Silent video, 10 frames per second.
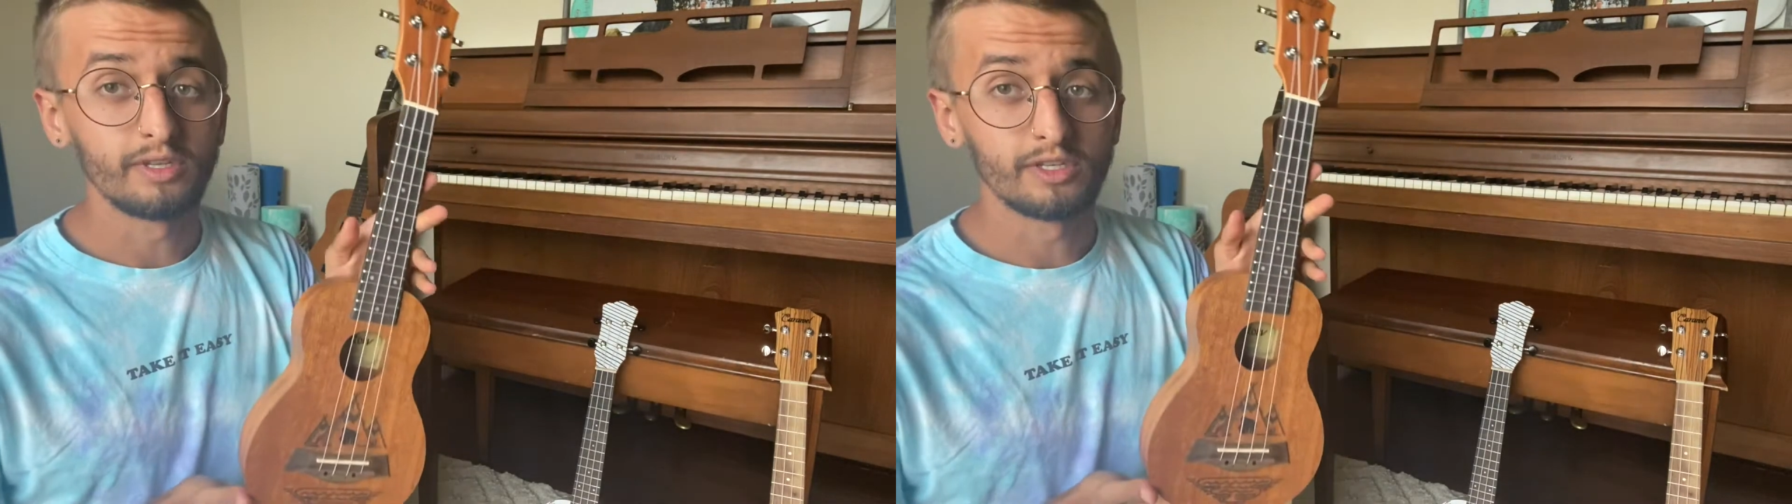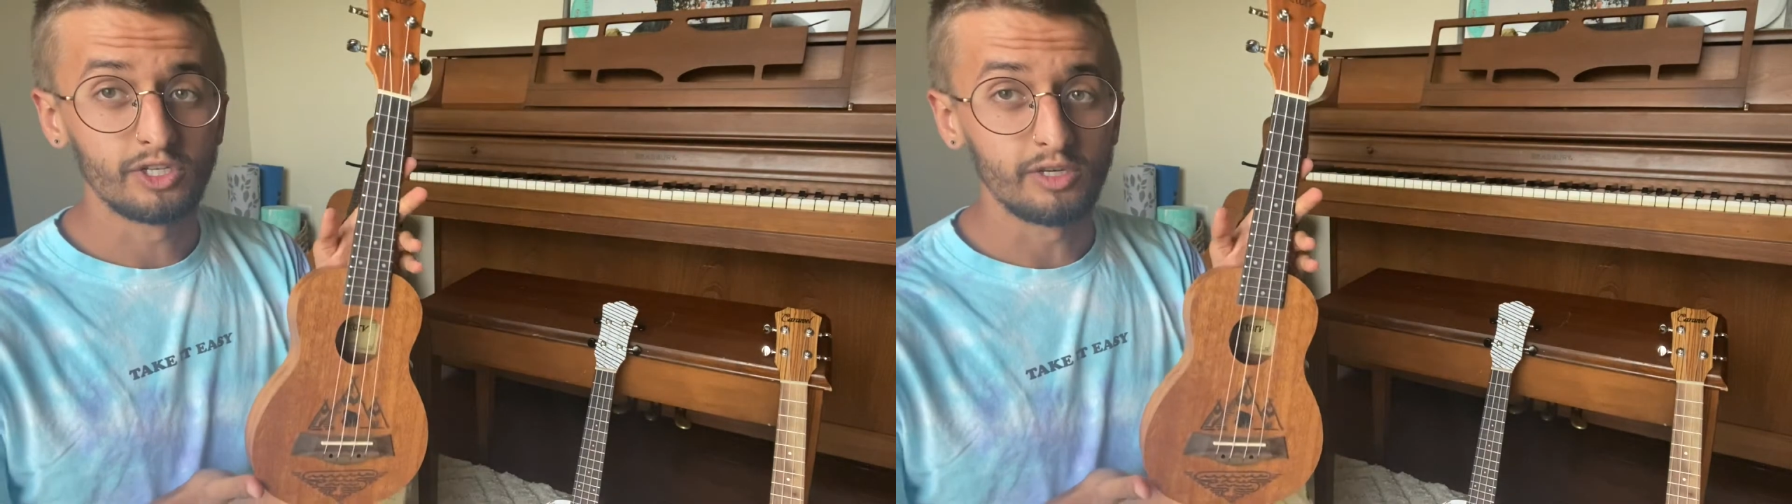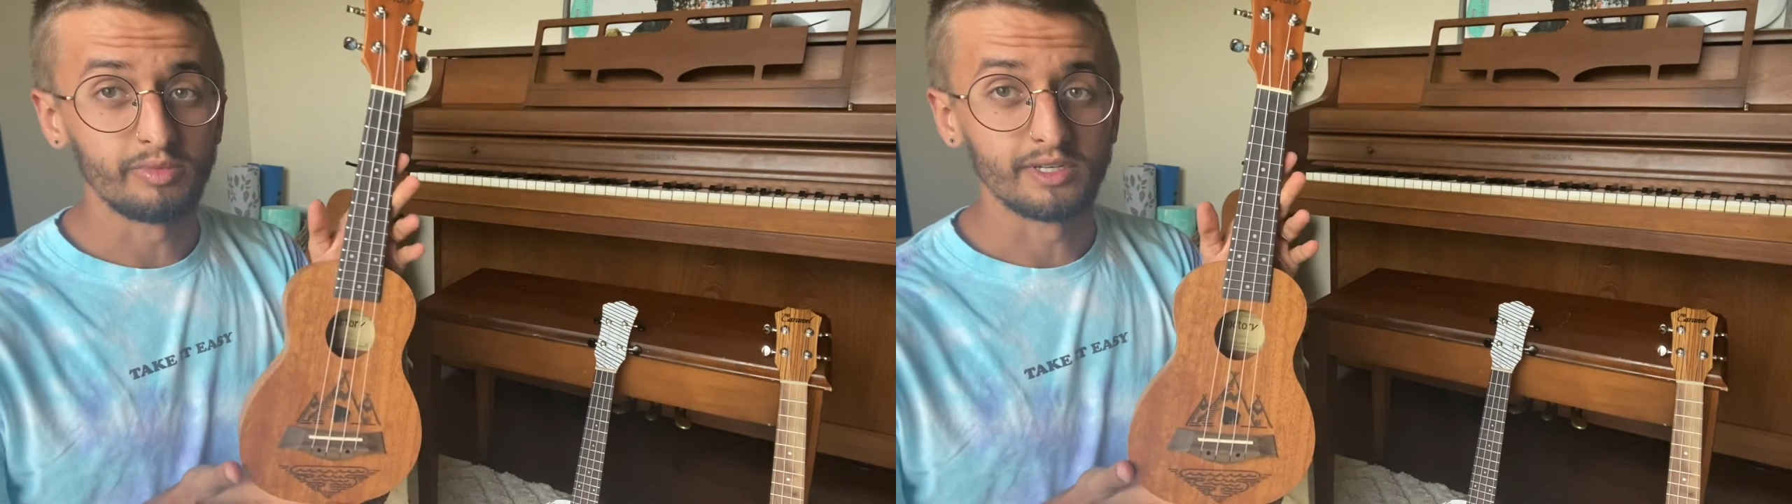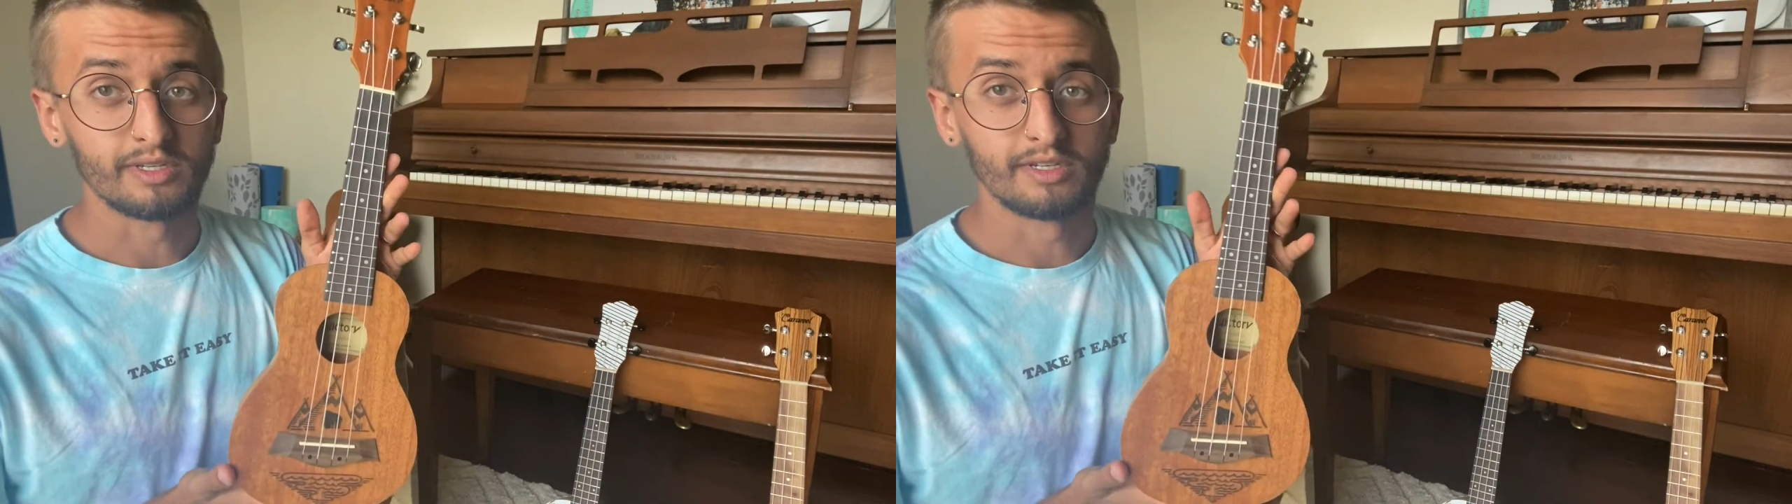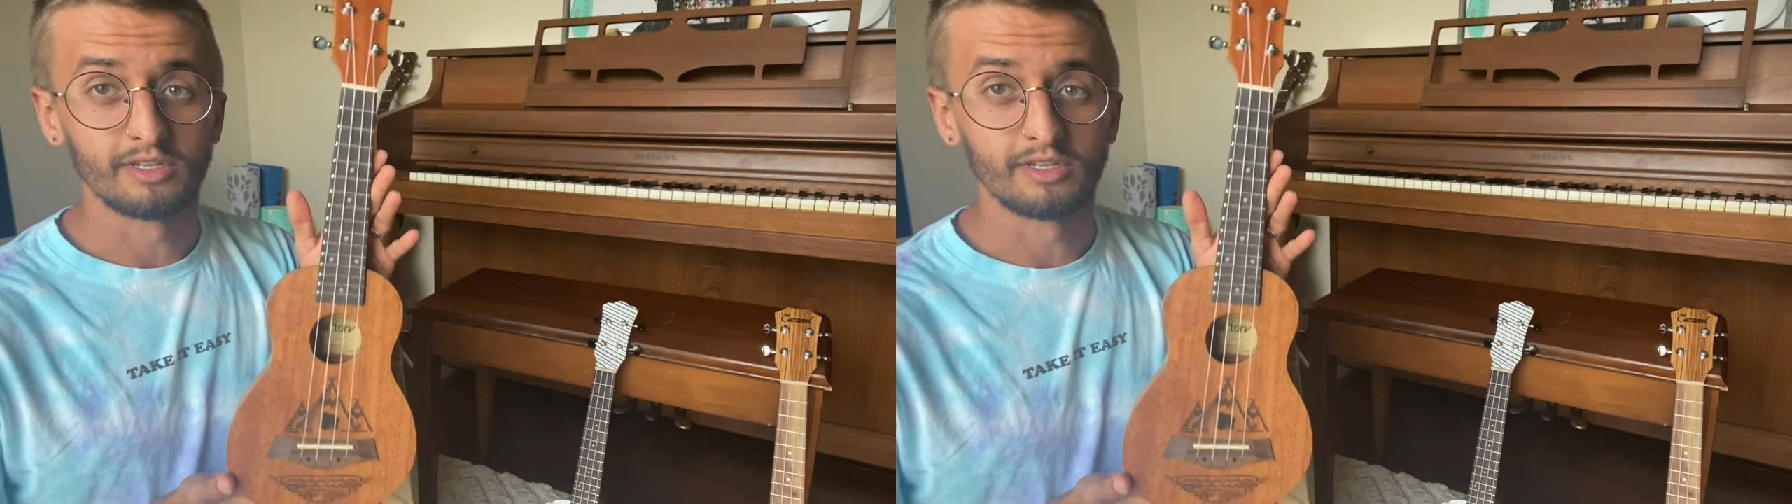the cheapest.